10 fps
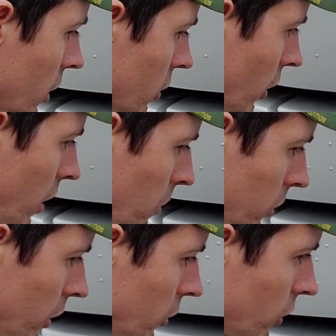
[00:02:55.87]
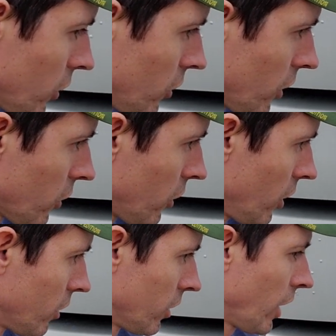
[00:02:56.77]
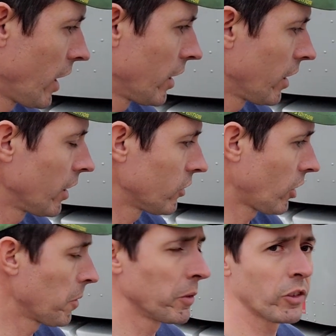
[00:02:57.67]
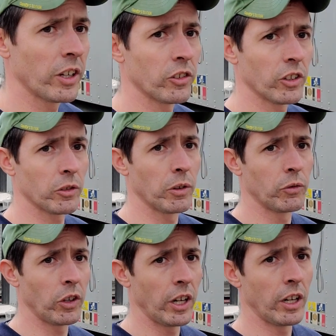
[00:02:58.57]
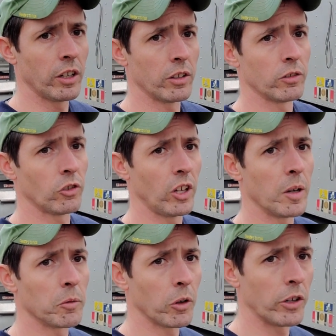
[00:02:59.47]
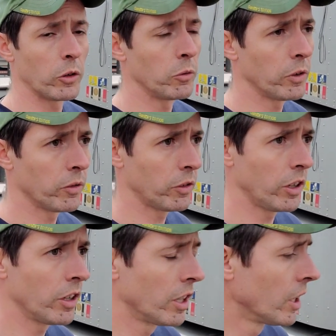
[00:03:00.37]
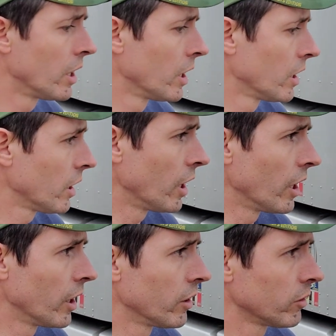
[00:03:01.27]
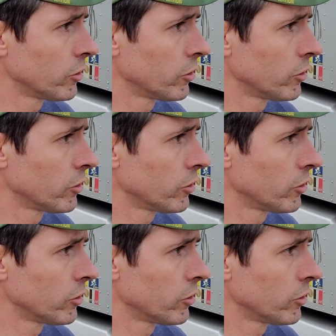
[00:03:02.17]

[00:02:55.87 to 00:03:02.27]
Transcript: this is the Kenworth T six sixty, and again uh, it's a Cummins I S X fifteen C M twenty-two fifty, uh,